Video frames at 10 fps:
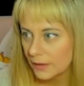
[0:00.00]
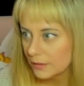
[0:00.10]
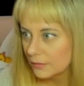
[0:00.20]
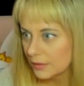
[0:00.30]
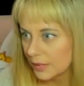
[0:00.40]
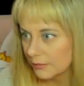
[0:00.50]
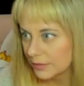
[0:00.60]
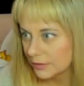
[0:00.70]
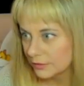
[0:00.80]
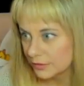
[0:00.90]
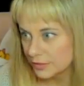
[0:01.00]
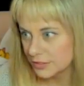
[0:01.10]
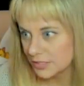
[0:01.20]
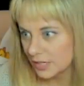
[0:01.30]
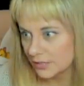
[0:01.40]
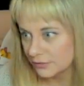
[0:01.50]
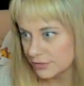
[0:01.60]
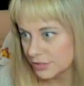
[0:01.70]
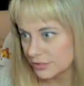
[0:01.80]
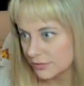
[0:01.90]
Well, now we need her to just not do what
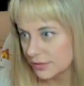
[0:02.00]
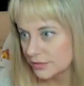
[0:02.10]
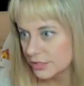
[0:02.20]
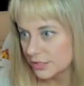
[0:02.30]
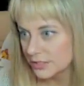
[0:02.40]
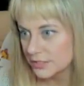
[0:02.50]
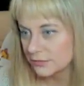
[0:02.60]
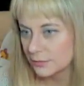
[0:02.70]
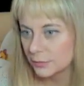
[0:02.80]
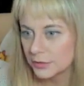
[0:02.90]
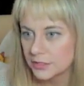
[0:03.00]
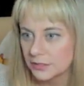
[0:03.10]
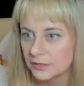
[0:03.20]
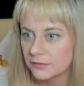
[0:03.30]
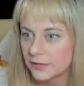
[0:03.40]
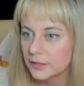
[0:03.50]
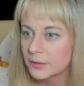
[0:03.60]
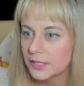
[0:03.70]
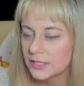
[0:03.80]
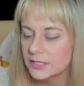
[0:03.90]
she's doing. She needs to report to the
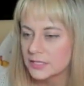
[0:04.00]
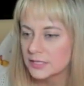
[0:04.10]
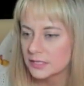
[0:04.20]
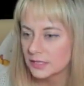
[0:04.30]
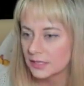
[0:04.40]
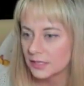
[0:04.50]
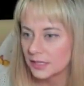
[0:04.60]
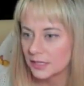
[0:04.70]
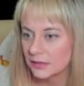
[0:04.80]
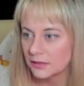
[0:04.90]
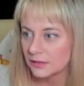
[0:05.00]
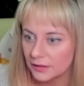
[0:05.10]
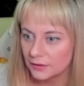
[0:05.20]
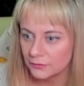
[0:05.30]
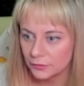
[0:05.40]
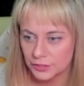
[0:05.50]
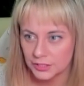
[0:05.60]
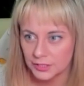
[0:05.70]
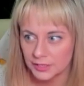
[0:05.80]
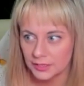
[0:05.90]
fireplace. And
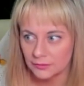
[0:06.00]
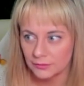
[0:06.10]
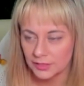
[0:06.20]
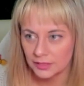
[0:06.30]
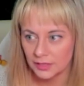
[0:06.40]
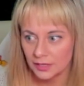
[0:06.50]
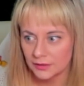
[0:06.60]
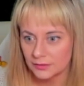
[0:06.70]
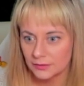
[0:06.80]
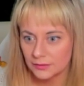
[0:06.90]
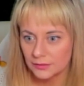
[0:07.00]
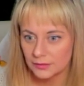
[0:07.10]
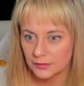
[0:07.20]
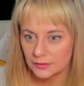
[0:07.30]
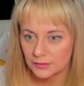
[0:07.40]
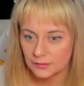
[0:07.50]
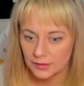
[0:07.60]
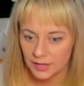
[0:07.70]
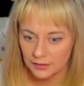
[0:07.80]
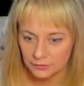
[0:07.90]
unfortunately, we cannot
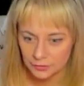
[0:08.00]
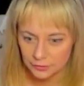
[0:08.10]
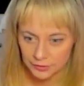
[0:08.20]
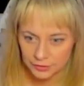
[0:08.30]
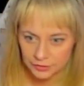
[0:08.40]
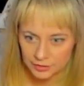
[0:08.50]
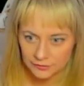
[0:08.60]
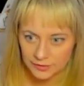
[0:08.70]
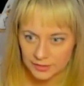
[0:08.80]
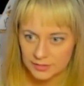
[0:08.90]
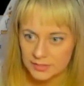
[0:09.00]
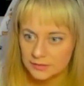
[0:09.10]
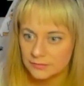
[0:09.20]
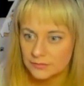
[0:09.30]
have her over here trying to fix